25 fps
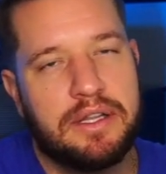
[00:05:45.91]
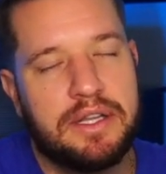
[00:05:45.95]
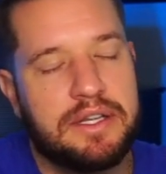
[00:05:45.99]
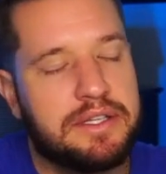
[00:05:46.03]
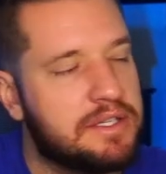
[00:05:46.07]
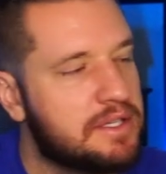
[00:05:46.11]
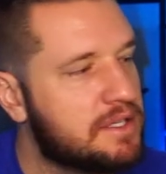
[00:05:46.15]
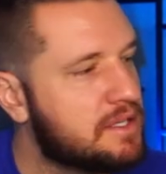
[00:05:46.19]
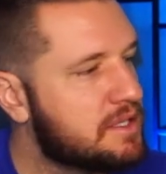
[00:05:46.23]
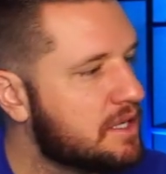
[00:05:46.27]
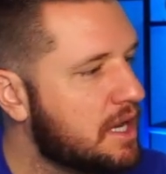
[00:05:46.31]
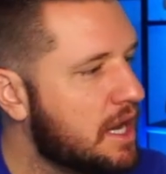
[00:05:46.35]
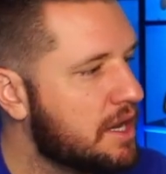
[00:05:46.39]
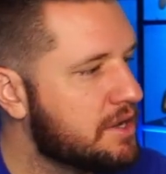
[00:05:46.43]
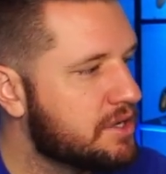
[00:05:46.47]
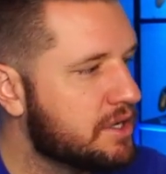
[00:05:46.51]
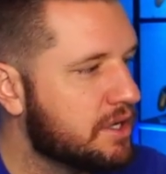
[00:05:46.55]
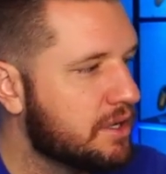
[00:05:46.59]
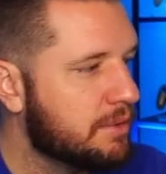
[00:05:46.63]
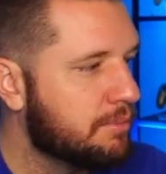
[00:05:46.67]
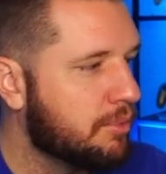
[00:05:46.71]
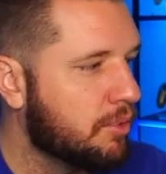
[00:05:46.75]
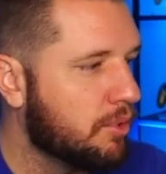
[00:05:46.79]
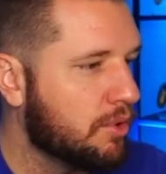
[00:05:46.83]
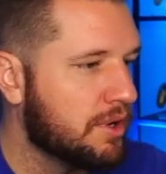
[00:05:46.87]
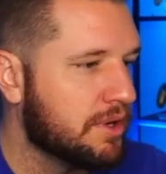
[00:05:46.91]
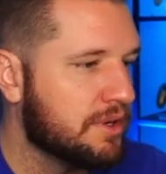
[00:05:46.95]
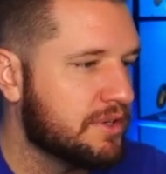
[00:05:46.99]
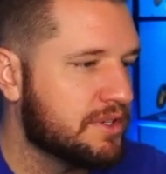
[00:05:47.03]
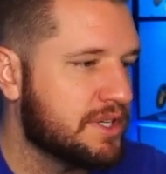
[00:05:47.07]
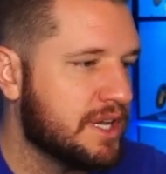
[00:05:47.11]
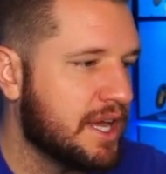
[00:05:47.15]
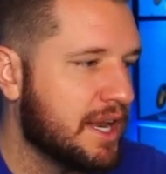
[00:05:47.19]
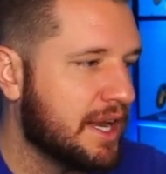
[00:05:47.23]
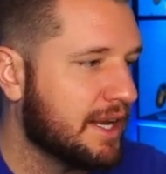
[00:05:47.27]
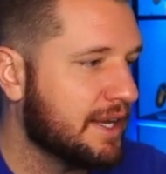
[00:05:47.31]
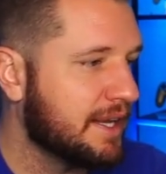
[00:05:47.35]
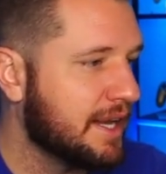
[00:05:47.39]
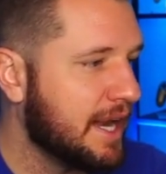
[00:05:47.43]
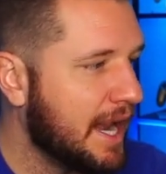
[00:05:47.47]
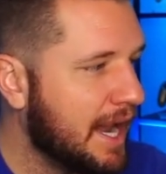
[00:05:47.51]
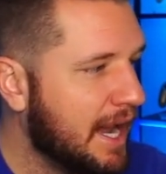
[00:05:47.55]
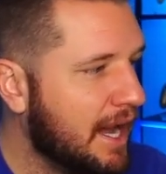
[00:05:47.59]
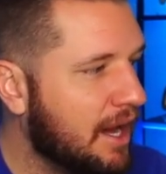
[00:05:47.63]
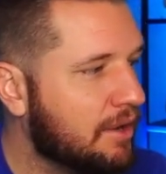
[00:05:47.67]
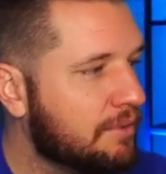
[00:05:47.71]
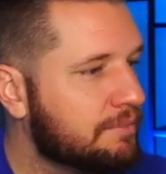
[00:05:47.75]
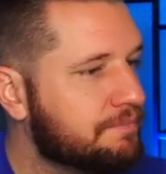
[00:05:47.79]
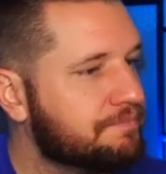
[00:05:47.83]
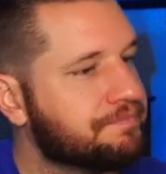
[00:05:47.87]
This is such an important setting.
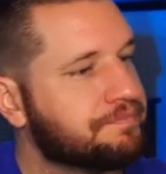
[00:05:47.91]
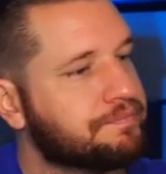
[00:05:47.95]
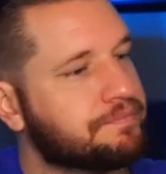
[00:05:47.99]
Now,